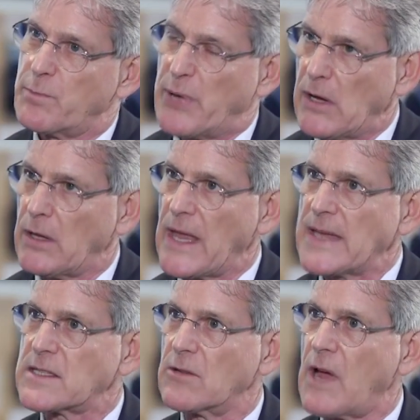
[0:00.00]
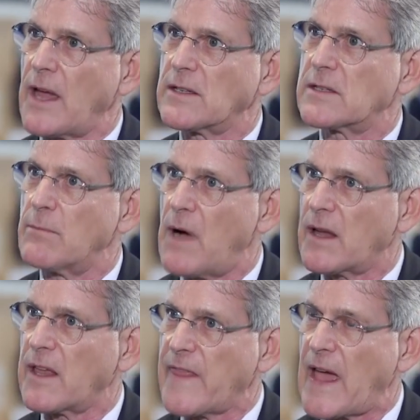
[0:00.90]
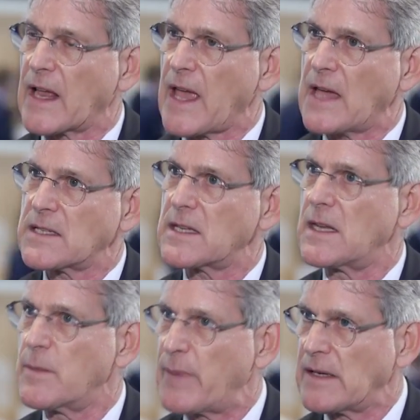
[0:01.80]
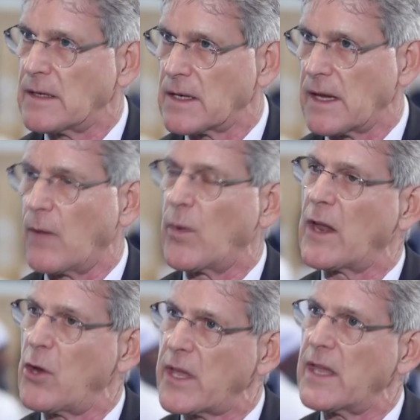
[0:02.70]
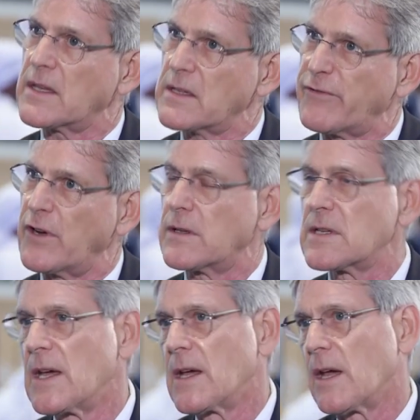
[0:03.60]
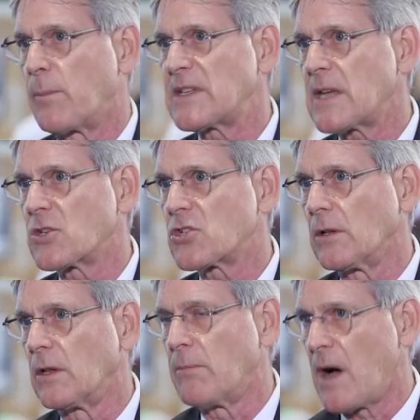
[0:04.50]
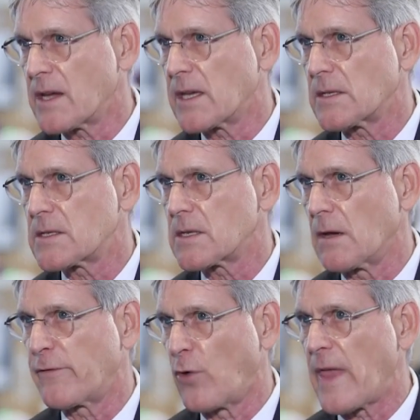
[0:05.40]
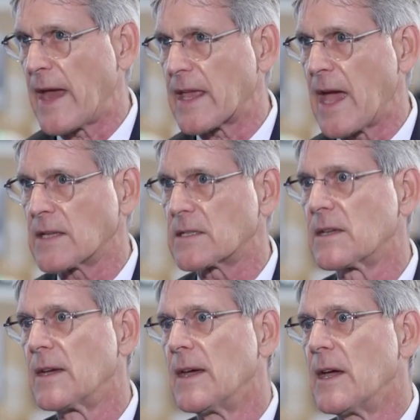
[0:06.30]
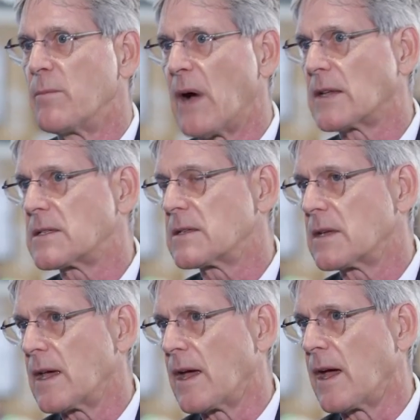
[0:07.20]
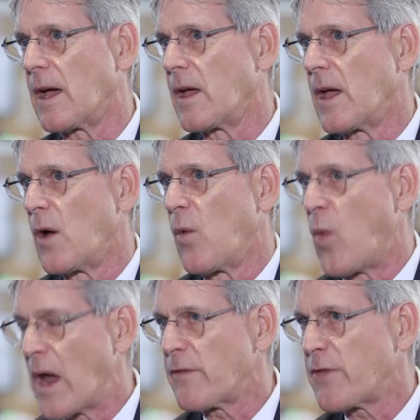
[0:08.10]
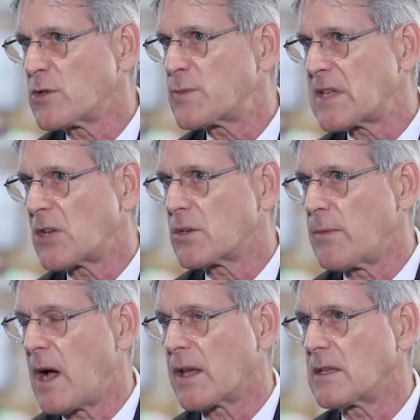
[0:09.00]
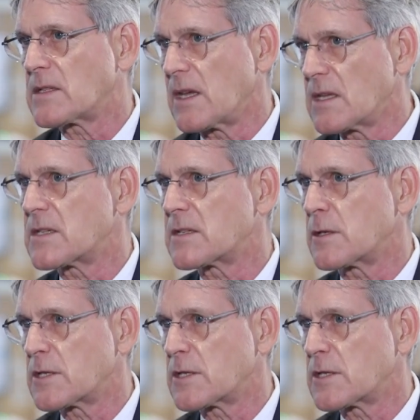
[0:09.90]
Pearl has the right to market that gas independently, and we are looking at different potential markets for that gas. But one of those potential markets is to